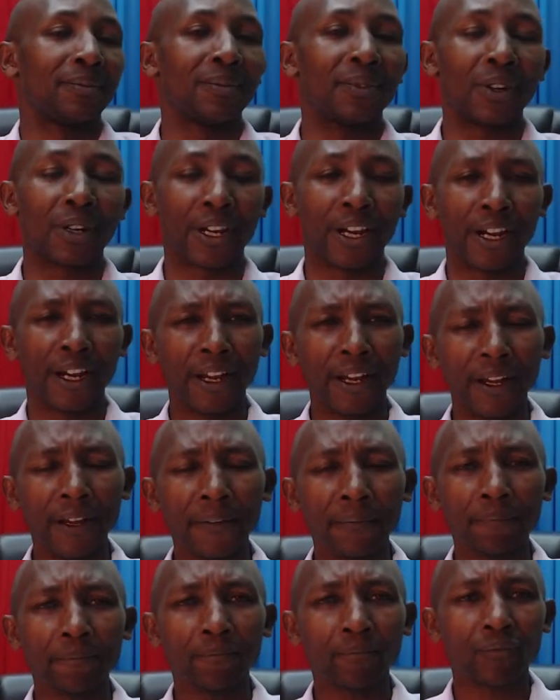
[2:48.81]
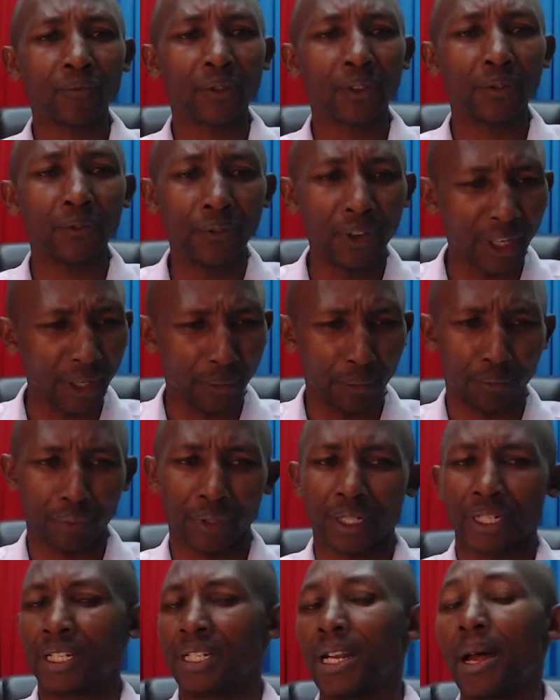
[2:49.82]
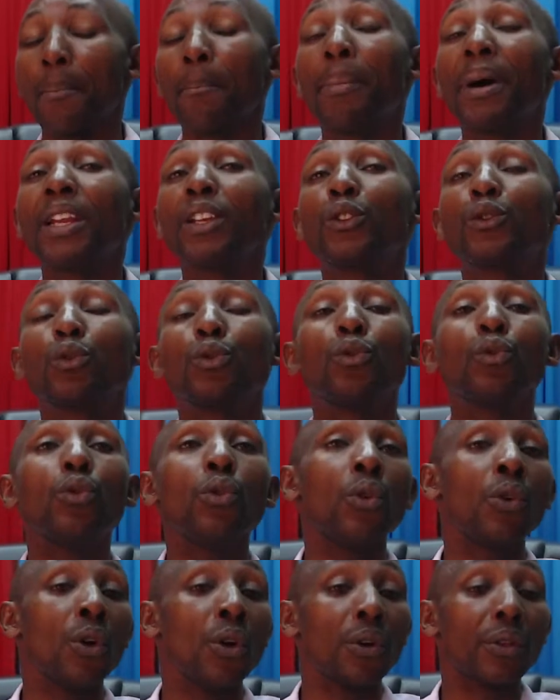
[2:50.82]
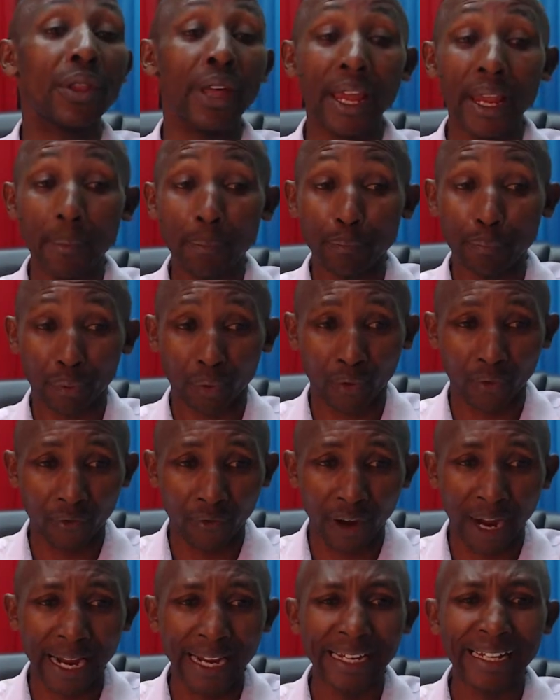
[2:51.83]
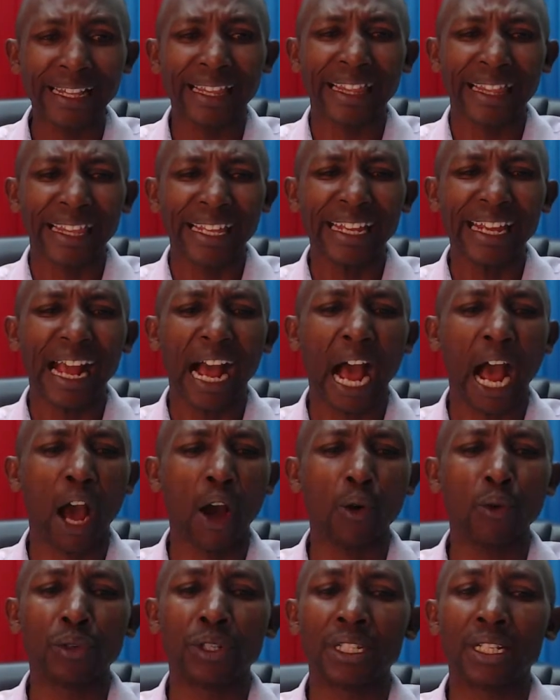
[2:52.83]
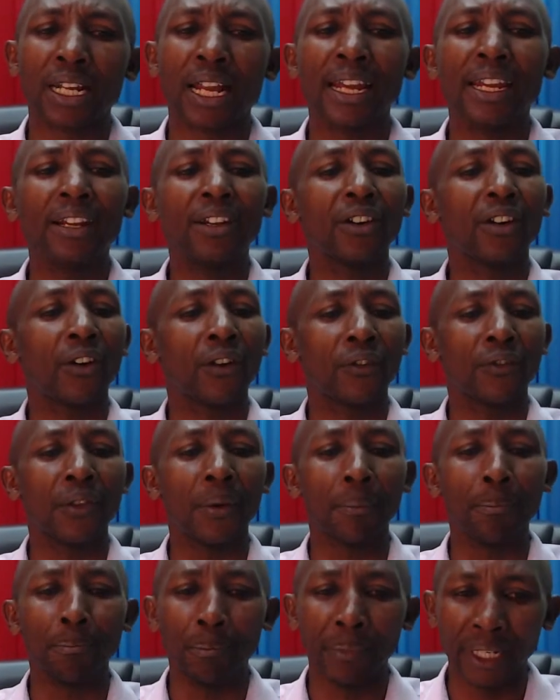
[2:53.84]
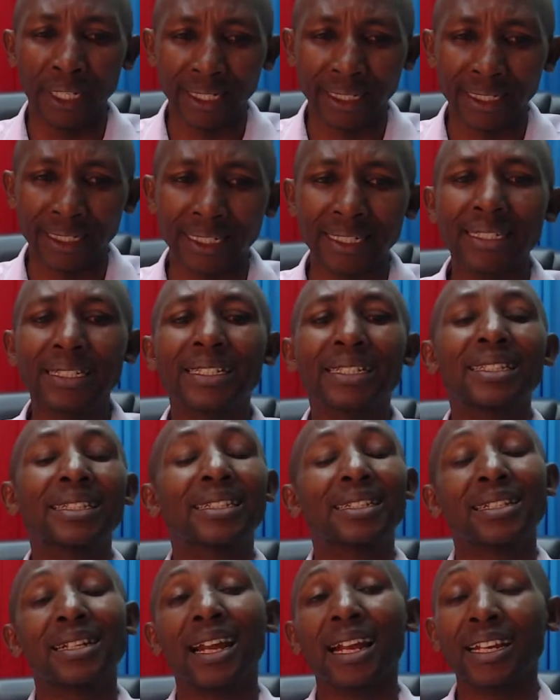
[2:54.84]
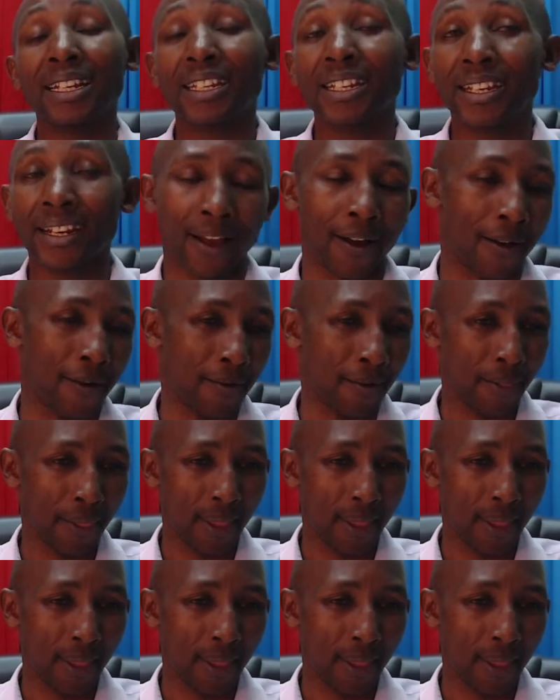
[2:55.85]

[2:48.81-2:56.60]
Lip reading: Okay, very important. Number two, they provide the outline of the meeting structure.